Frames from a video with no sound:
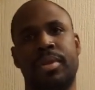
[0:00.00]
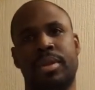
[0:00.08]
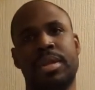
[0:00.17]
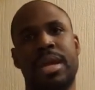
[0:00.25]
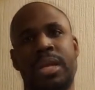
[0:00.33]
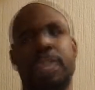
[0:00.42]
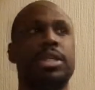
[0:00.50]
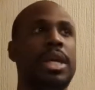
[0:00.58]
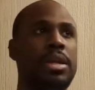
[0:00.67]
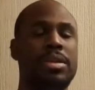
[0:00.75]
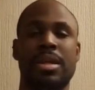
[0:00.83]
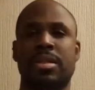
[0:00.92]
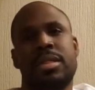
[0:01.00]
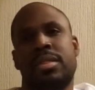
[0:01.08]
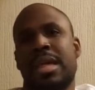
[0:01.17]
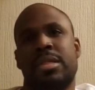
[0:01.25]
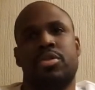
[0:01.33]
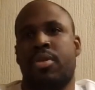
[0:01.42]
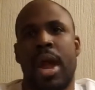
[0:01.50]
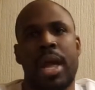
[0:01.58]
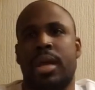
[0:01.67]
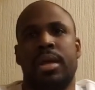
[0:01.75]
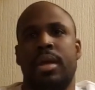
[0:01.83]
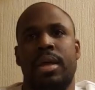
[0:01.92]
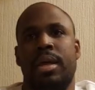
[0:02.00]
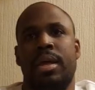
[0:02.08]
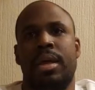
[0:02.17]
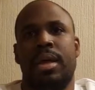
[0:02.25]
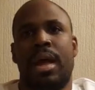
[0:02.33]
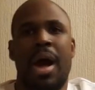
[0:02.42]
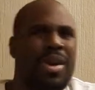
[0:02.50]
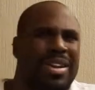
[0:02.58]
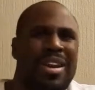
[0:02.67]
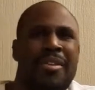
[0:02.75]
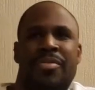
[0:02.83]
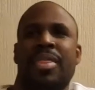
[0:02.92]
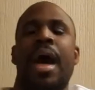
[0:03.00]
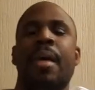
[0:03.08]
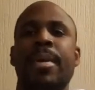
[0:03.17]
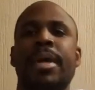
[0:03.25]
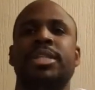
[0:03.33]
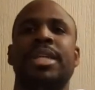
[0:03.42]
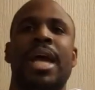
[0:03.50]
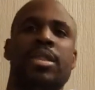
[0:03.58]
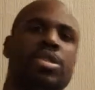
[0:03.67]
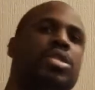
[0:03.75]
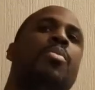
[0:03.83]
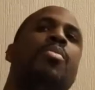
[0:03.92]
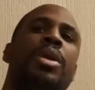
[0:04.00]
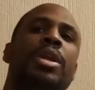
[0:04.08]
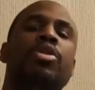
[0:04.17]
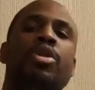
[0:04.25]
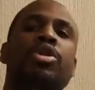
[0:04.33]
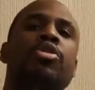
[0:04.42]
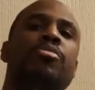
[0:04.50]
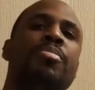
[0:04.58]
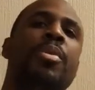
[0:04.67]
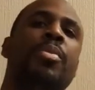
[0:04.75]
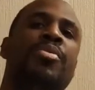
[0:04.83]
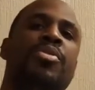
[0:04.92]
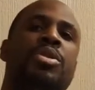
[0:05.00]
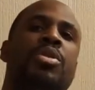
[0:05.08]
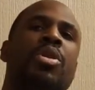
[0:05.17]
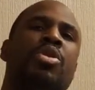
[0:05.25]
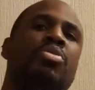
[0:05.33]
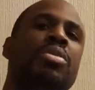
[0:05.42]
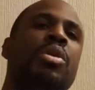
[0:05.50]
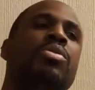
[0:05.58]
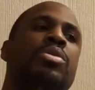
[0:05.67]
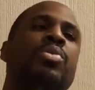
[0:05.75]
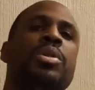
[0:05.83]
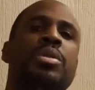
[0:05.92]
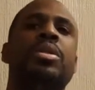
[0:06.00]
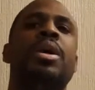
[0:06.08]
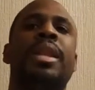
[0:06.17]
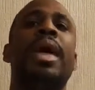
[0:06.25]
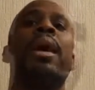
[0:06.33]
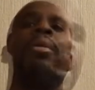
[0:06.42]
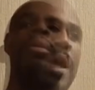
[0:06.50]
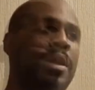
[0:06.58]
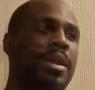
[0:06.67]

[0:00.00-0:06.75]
Exactly. Jeez, that's great. I would love that. Imagine that. Someone who you've been with for so long, who knows you inside out, and